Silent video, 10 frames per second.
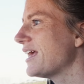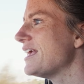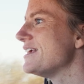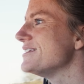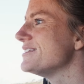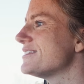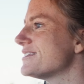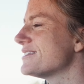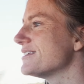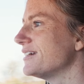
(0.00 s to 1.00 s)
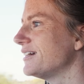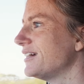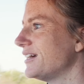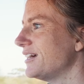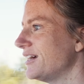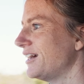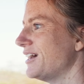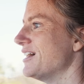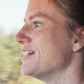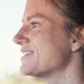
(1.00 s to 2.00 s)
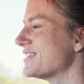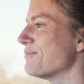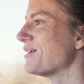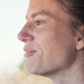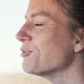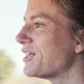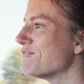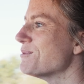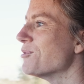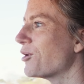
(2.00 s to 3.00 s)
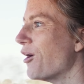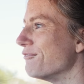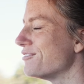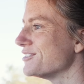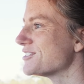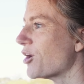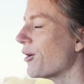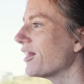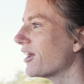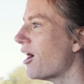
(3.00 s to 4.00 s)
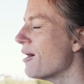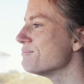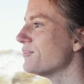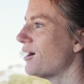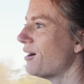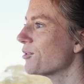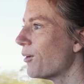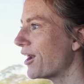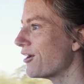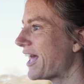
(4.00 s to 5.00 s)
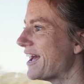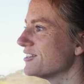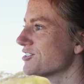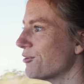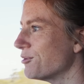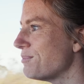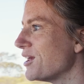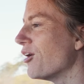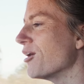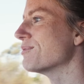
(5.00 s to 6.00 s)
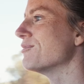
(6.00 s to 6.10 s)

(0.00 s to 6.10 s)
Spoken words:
is something that will give me more confidence towing. Like I'm quite okay to tow on big open